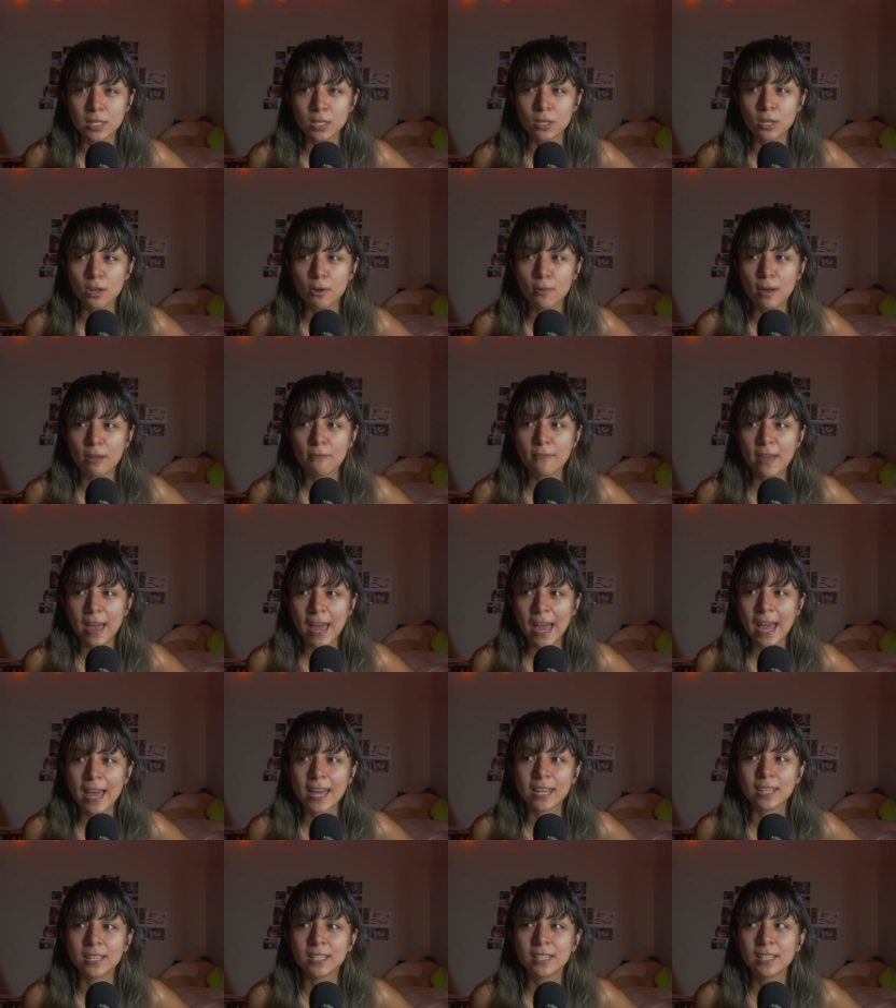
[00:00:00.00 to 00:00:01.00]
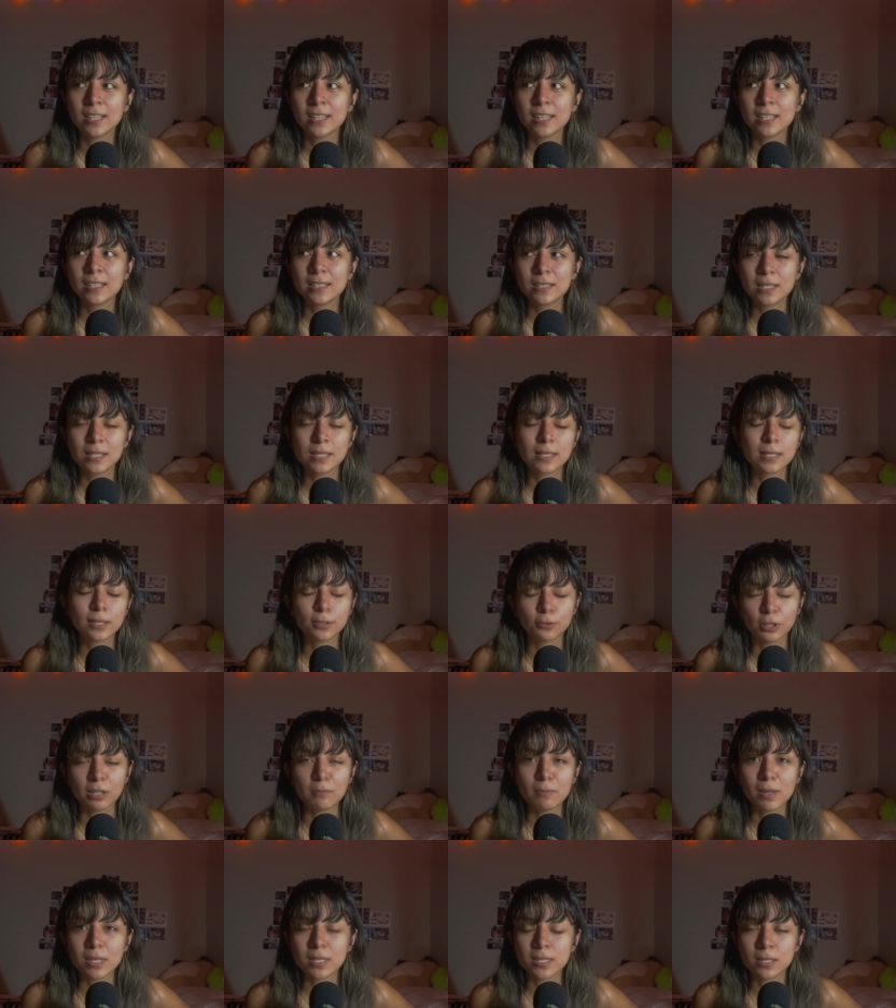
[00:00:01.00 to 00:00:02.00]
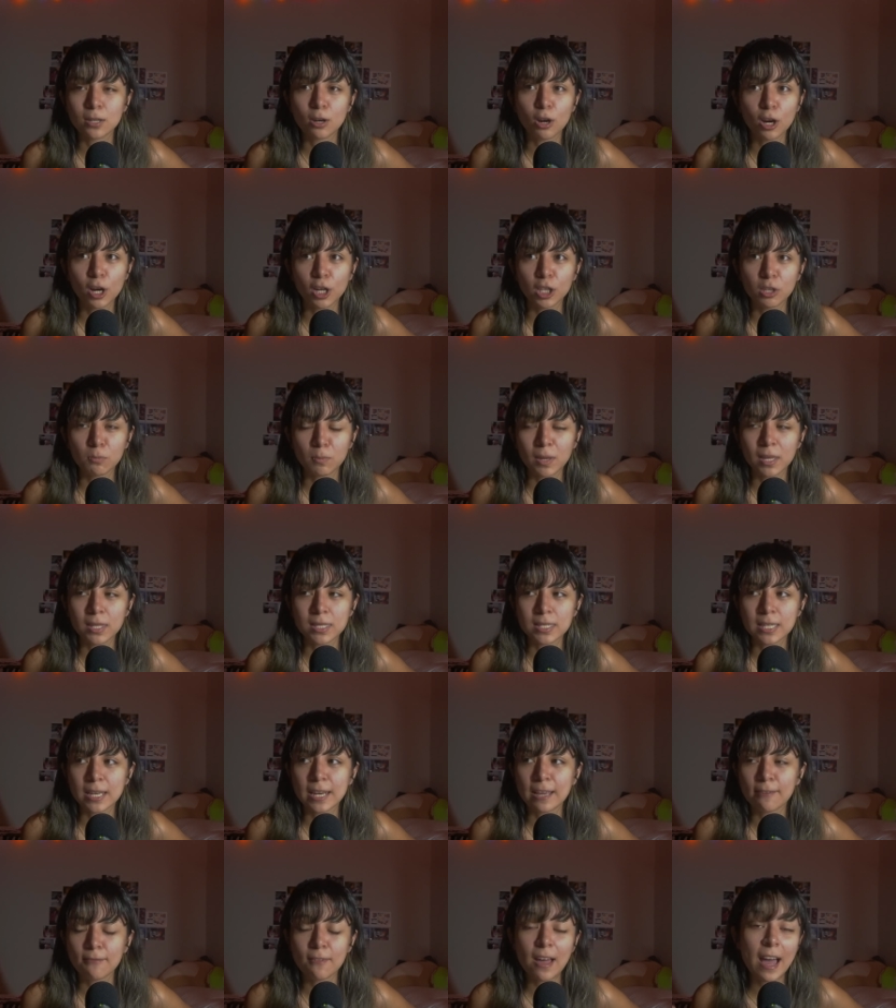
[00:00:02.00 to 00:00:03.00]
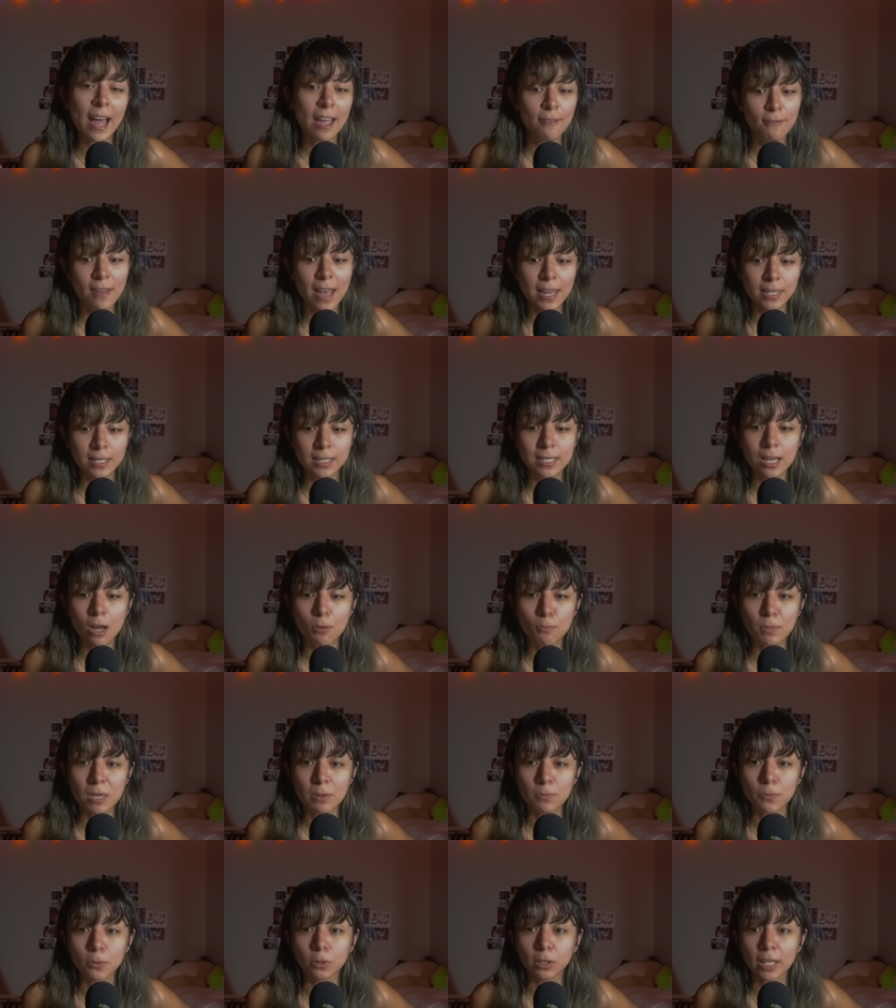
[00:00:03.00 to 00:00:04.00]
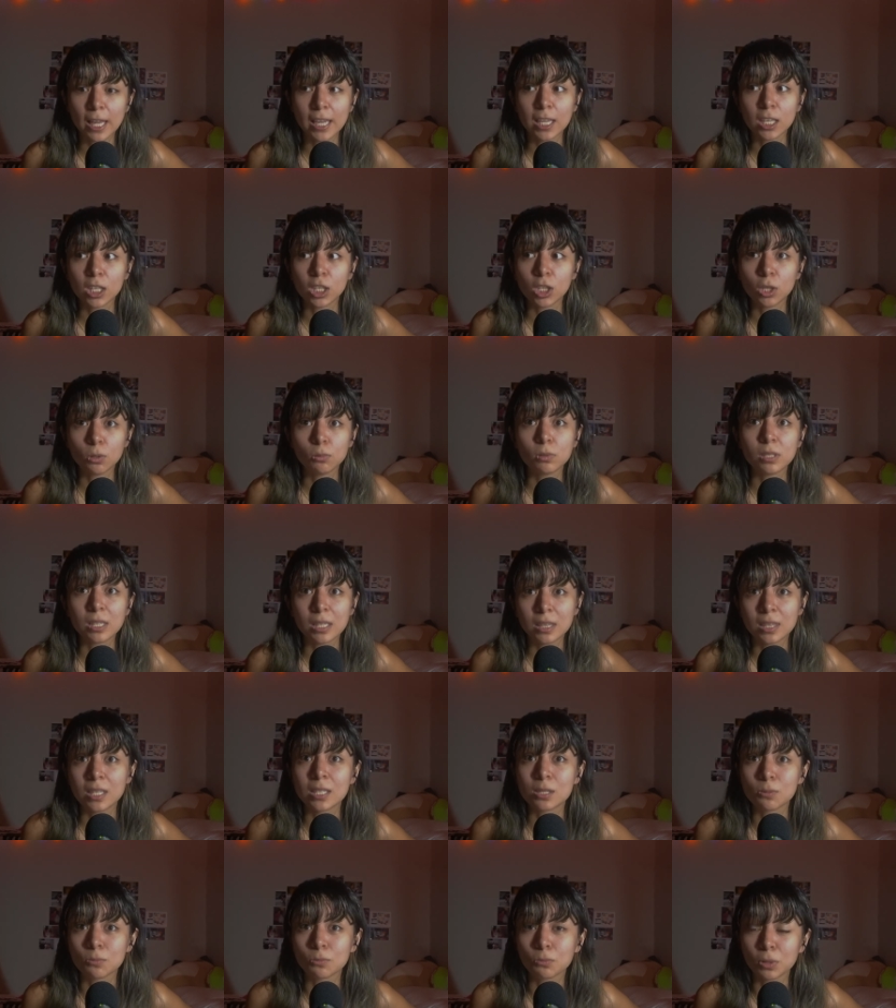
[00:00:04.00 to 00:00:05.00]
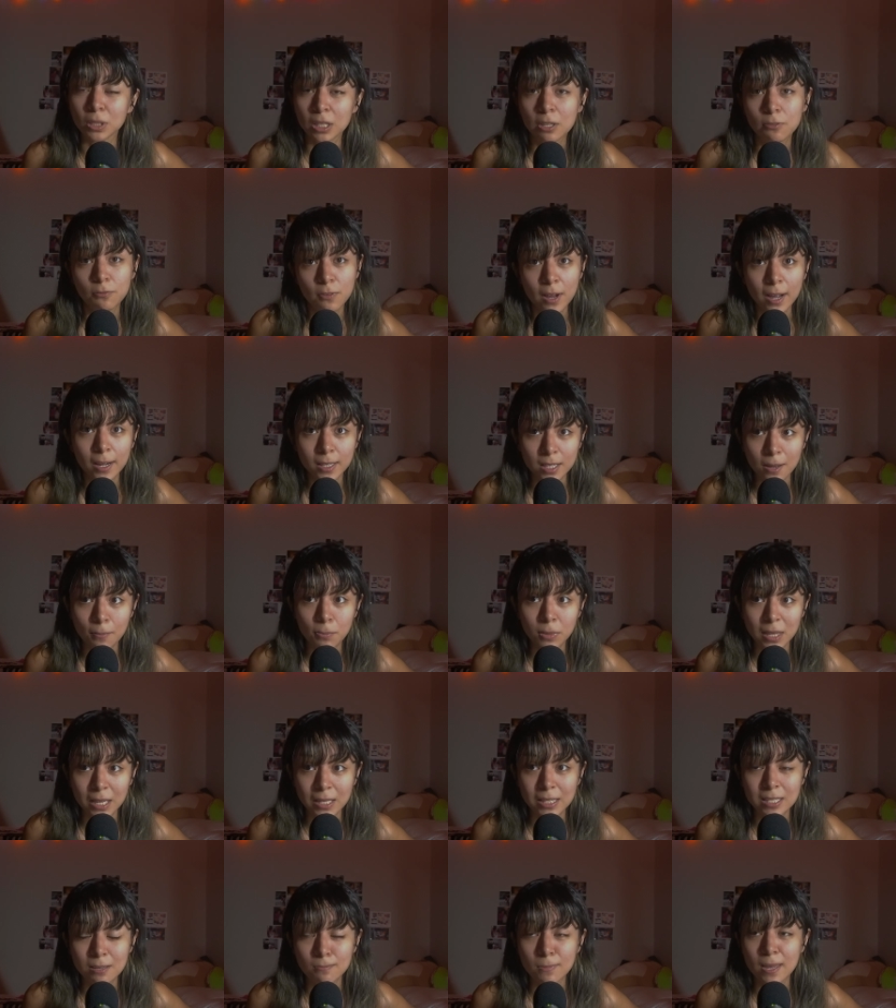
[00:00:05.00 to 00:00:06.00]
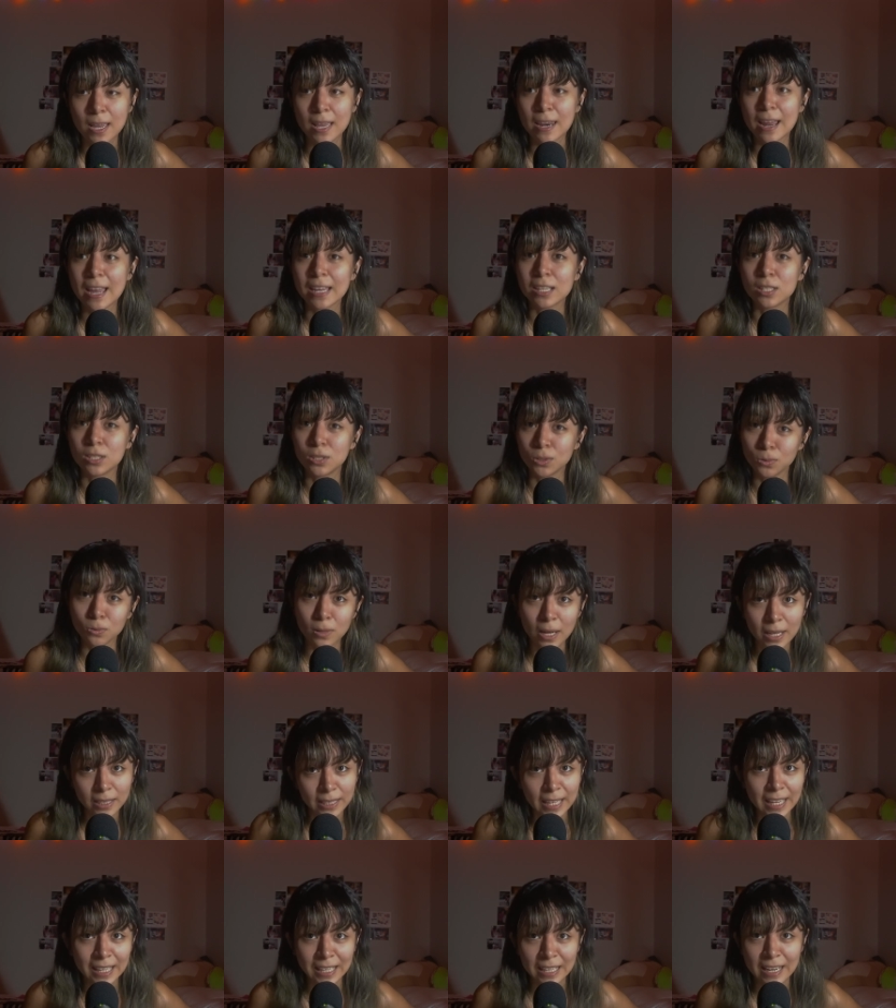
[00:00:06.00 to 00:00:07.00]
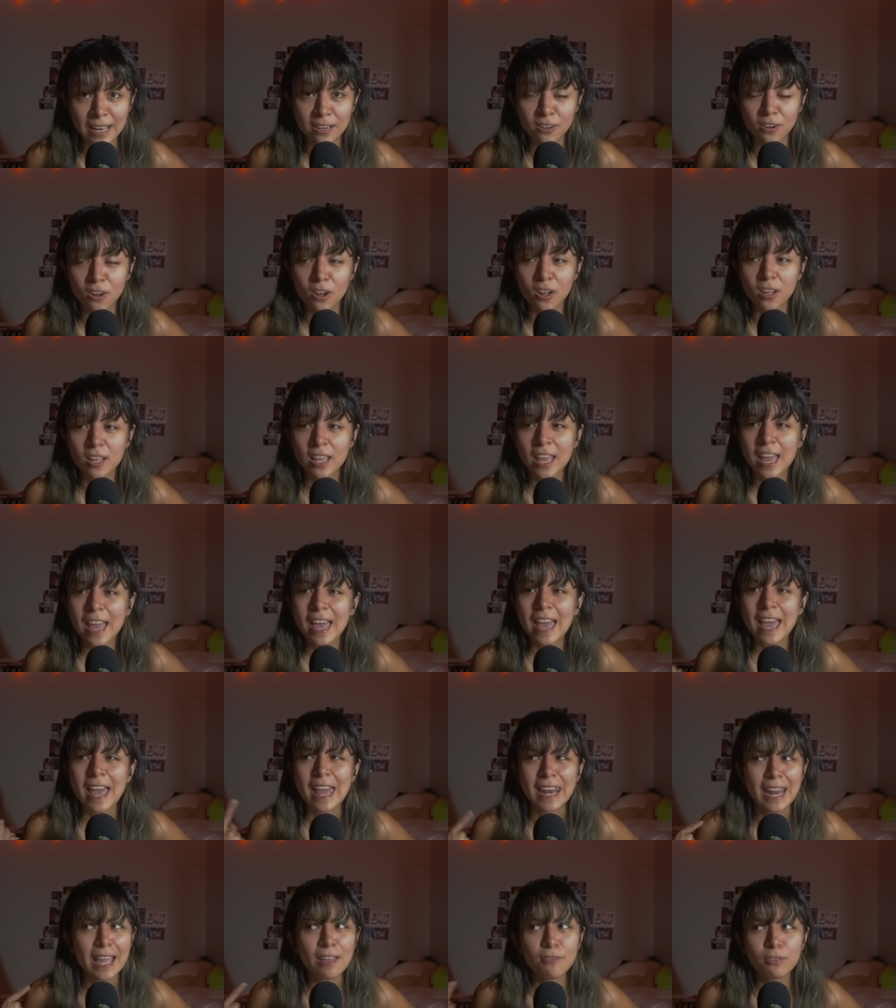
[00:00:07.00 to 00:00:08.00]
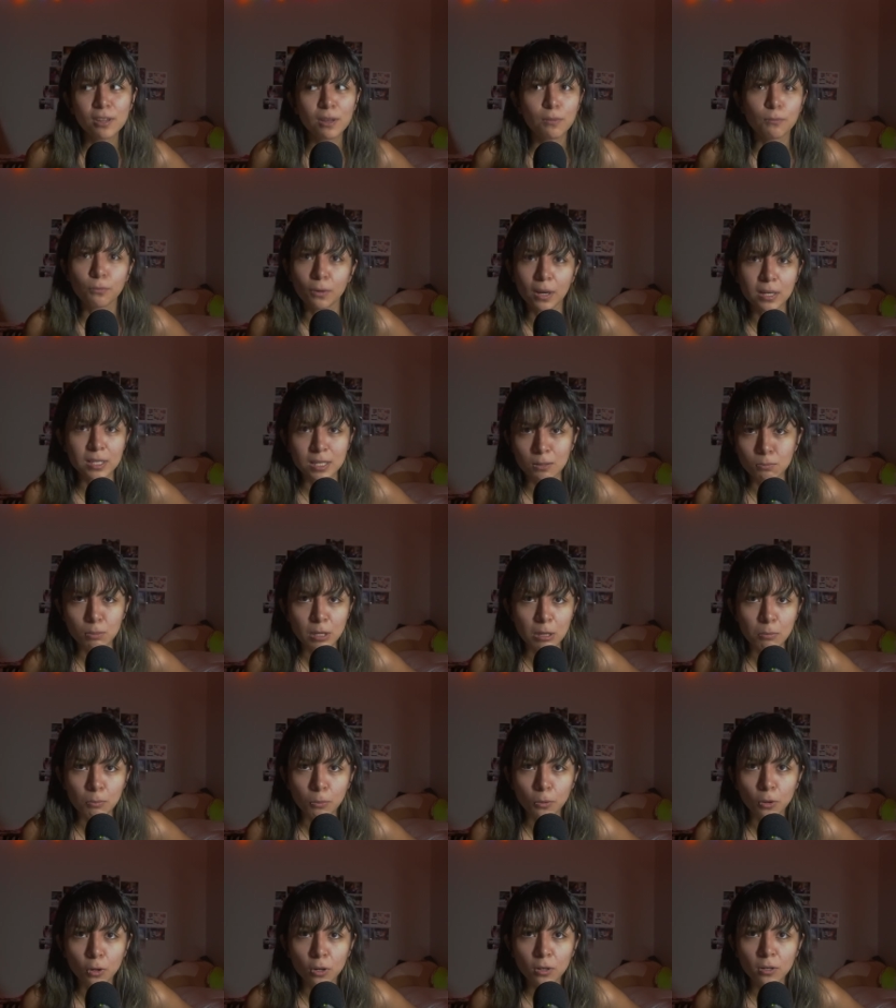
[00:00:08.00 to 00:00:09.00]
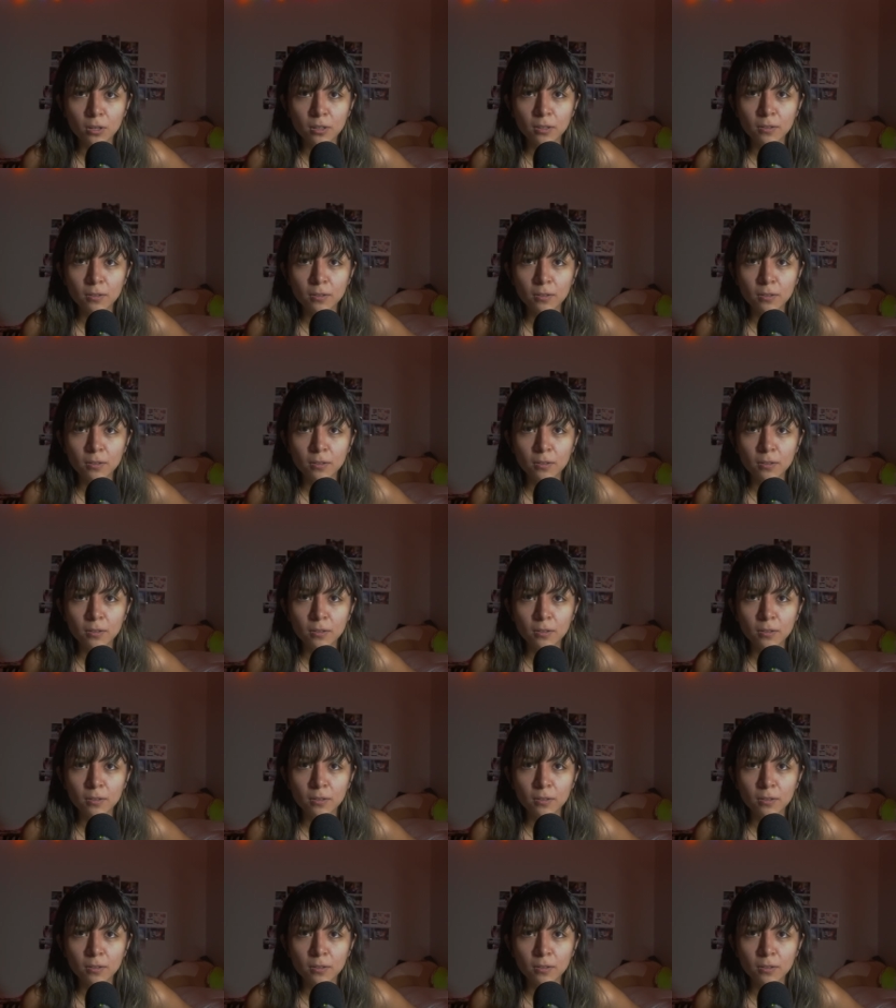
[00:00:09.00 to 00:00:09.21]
You know, I've had disagreements and arguments, and I've had to tell people like, you did this really fucked up thing to me and I do not like it at all. And I've confronted people.